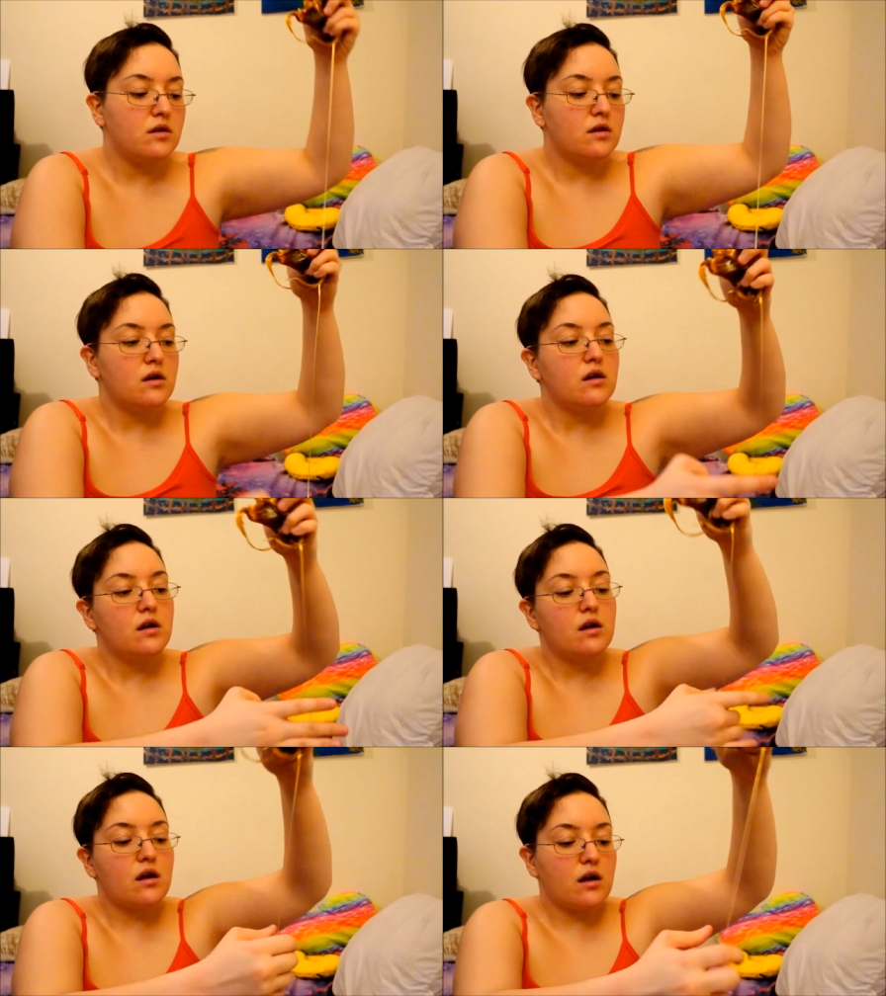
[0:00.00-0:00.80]

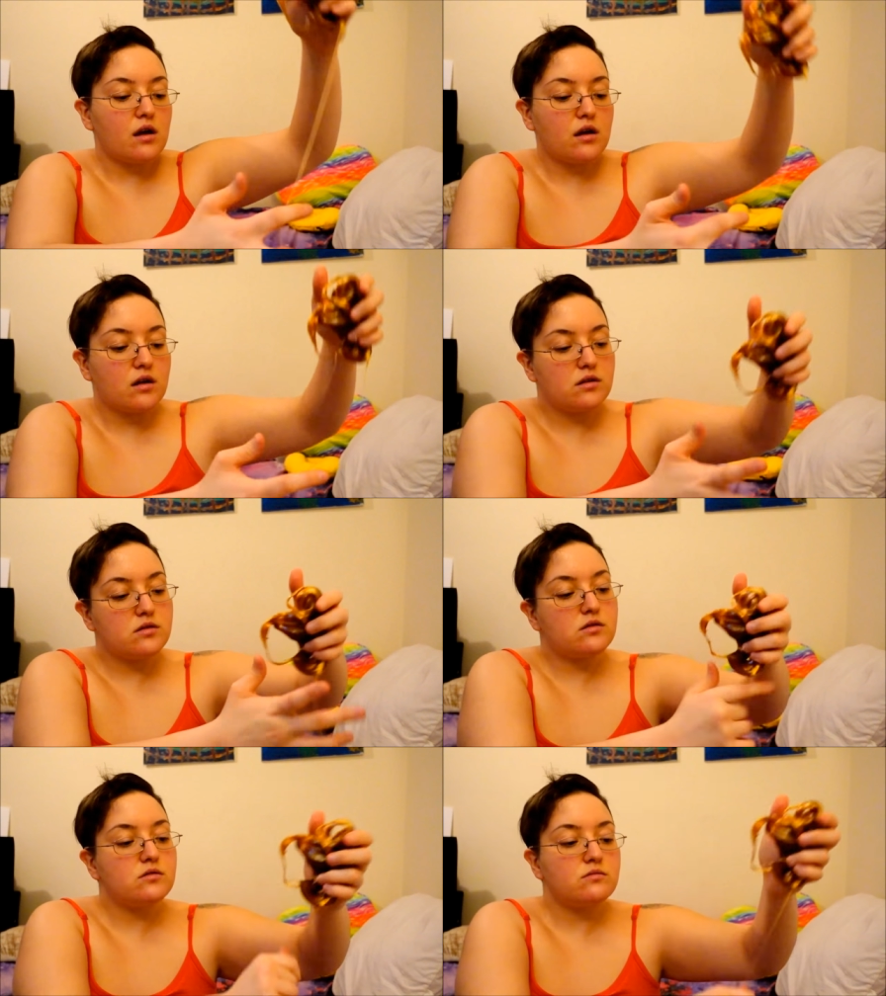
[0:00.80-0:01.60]

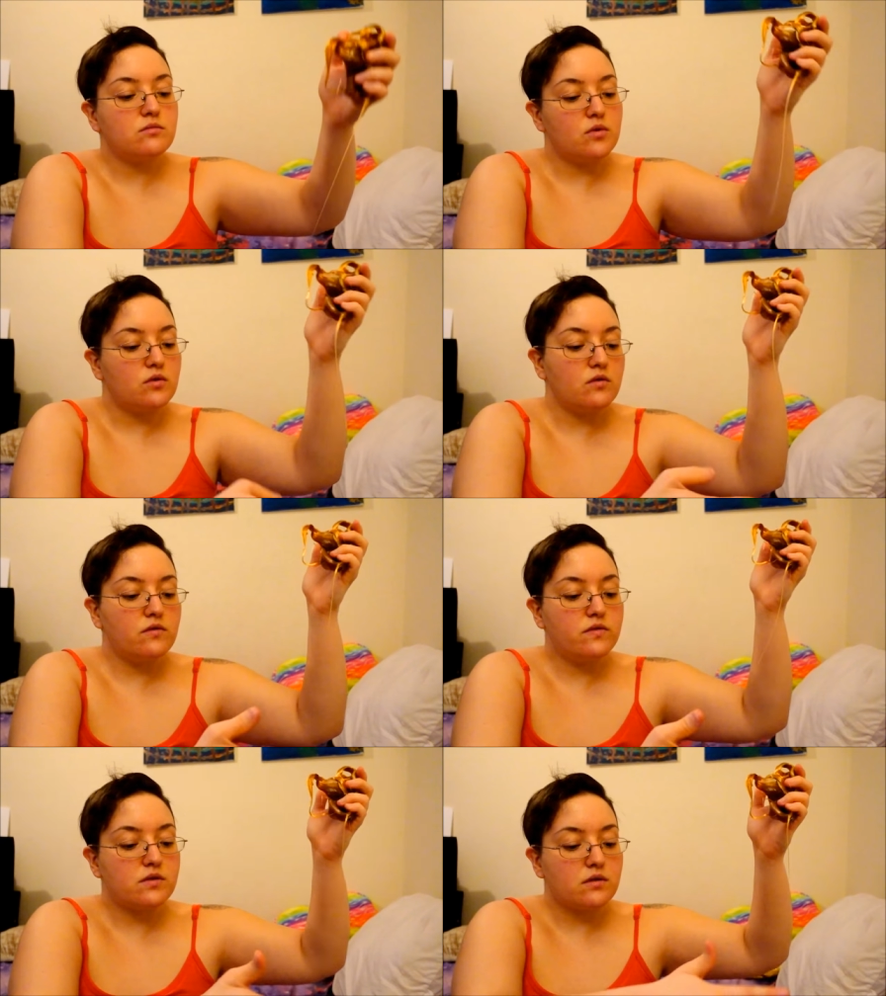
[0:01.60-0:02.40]
to
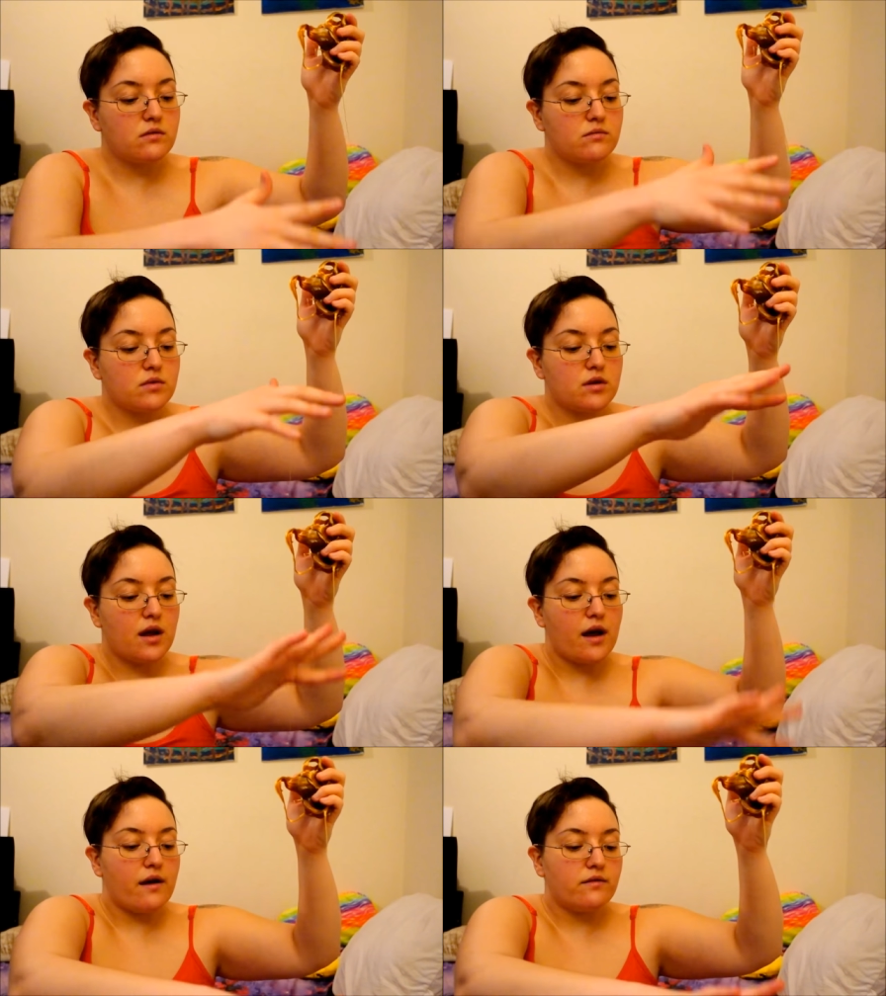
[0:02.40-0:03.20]
move, so I'm gonna
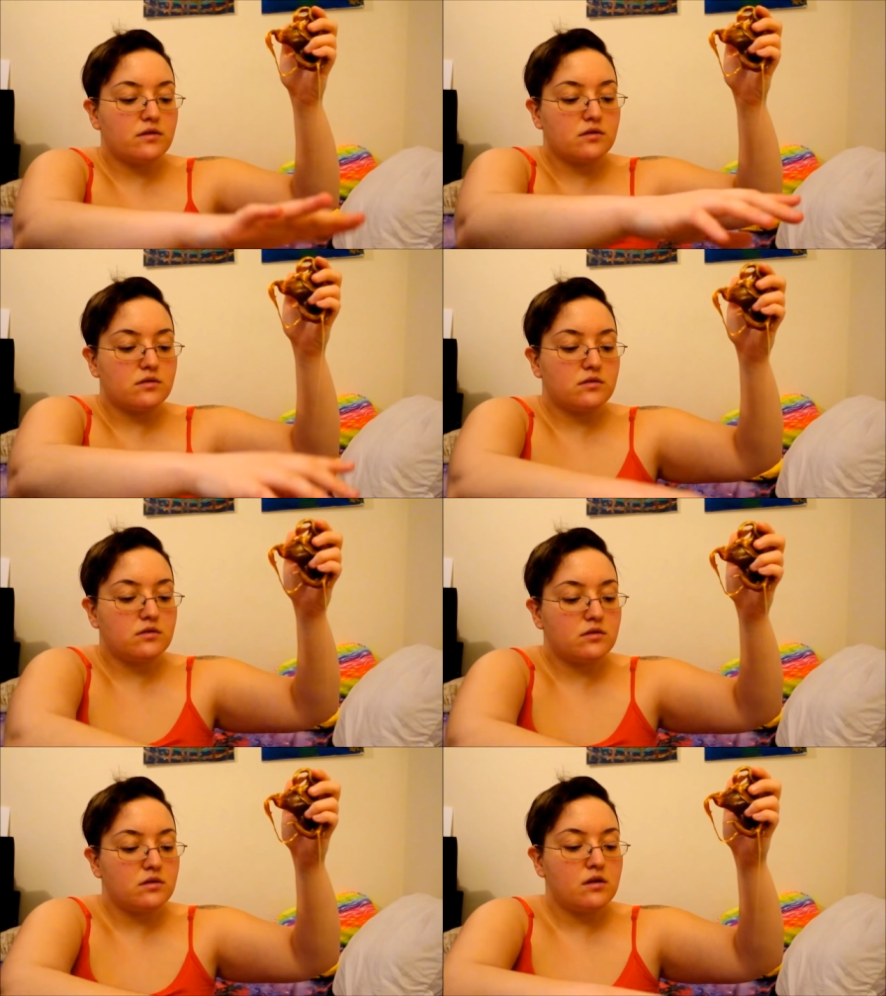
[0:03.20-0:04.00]
have
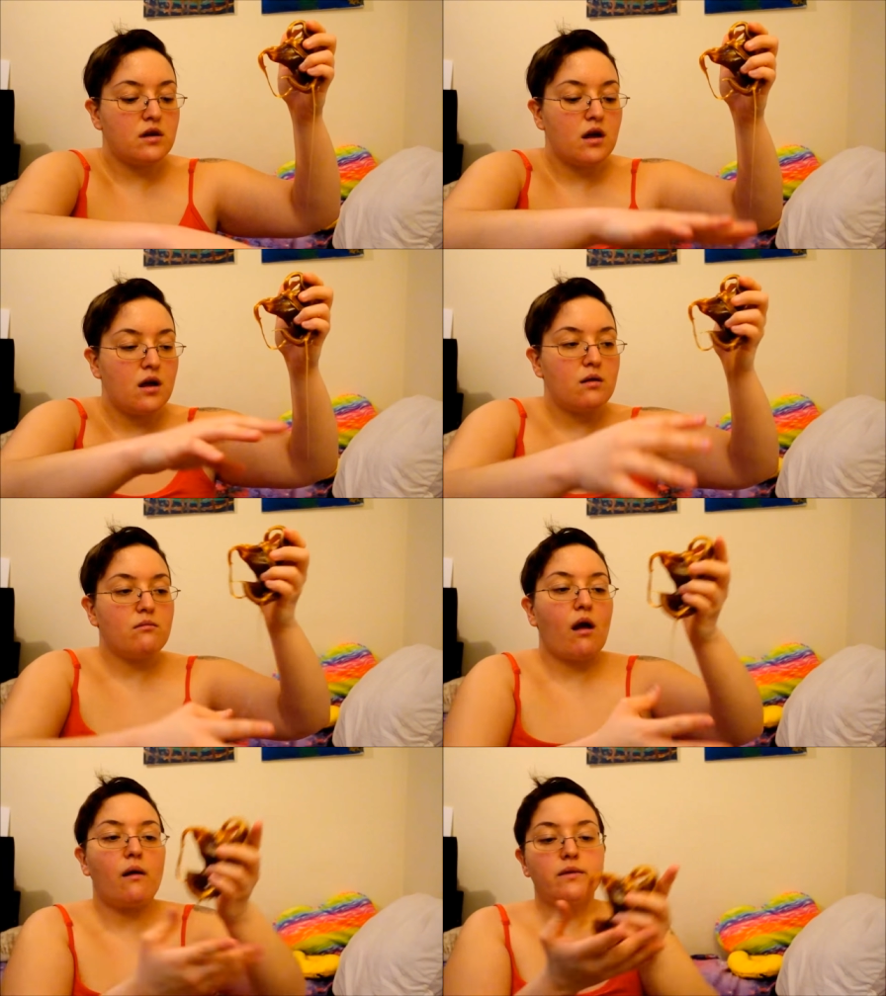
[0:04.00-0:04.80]
to
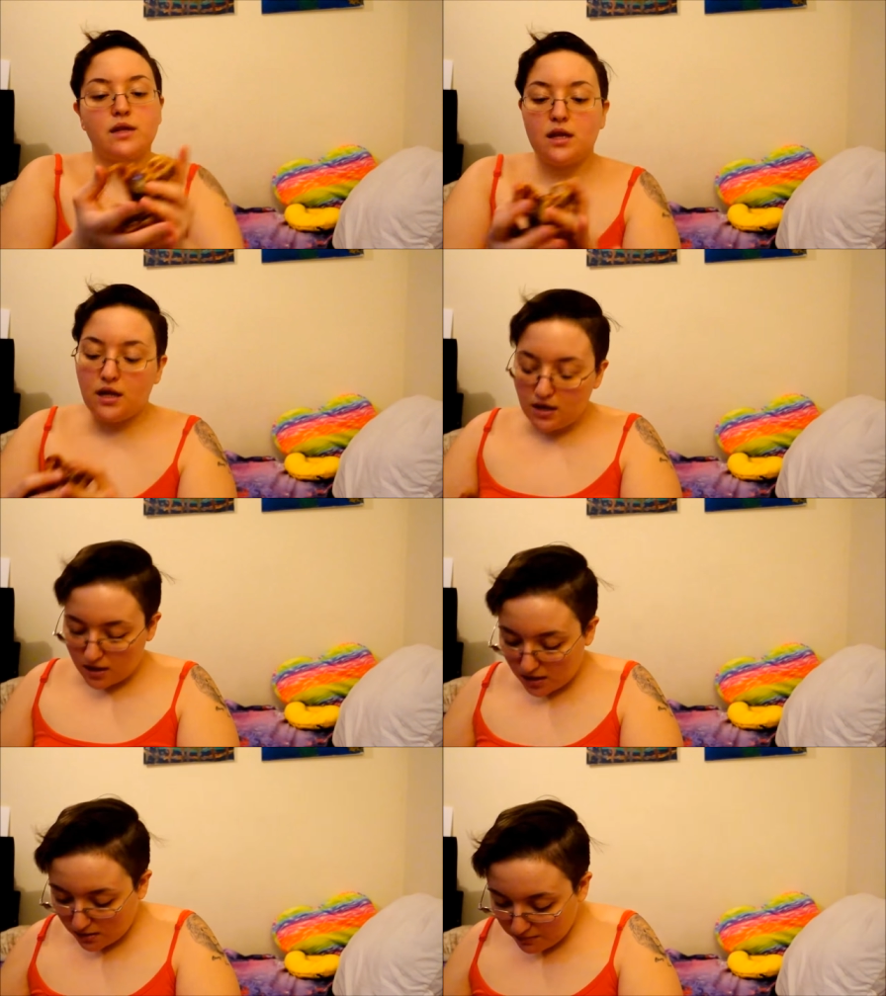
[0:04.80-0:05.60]
probably heat
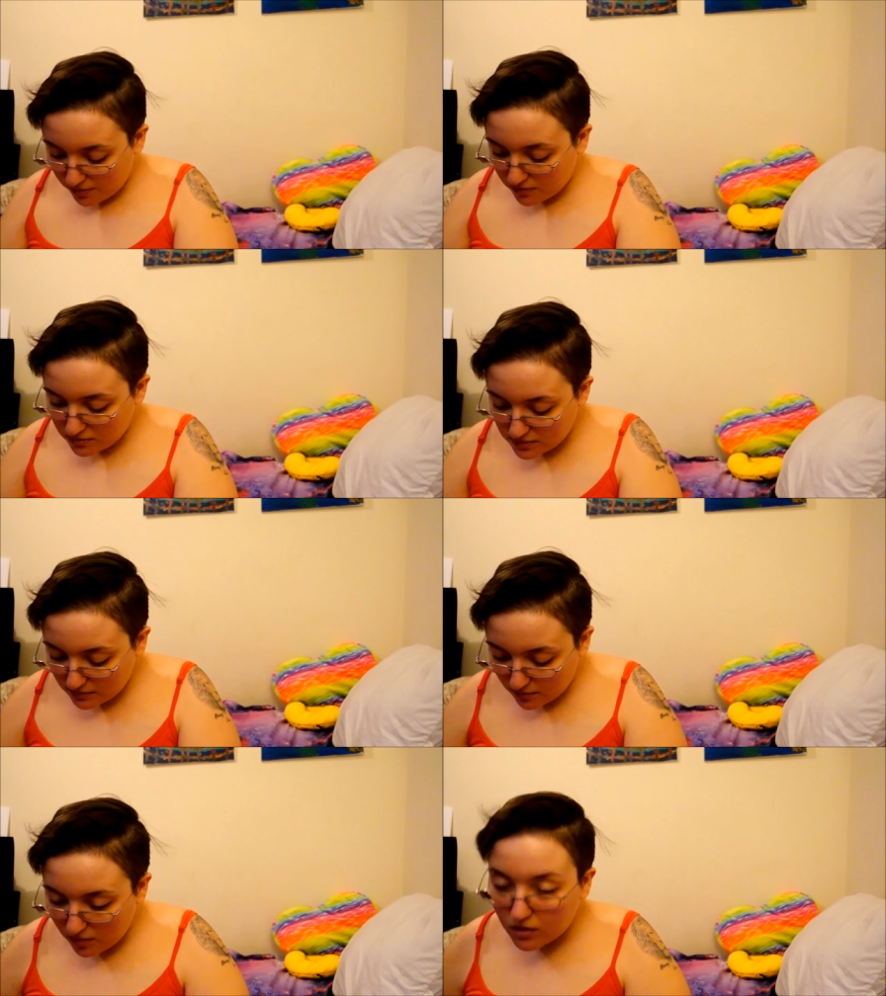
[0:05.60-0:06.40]
it up
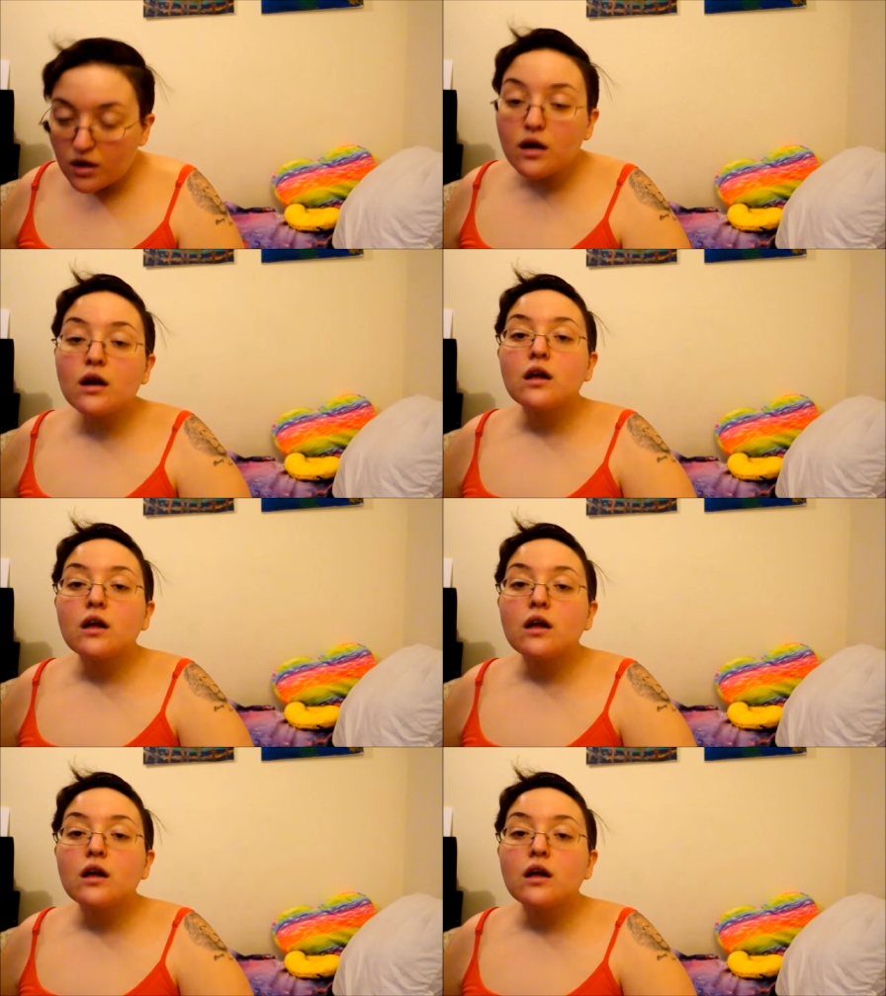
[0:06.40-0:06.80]
some more.